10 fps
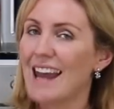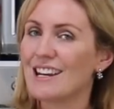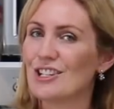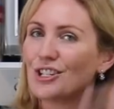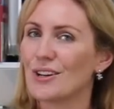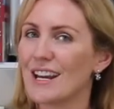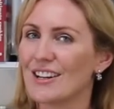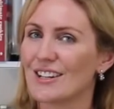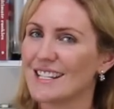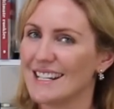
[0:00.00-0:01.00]
and enjoy
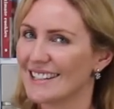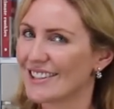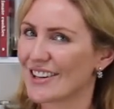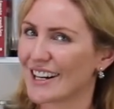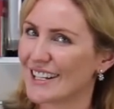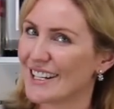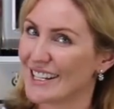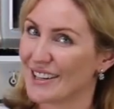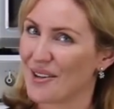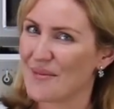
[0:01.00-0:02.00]
your deconstructed
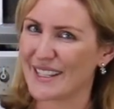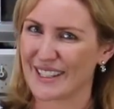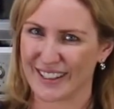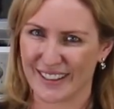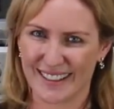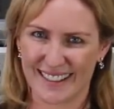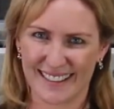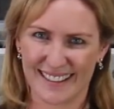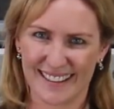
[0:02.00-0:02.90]
tiramisus.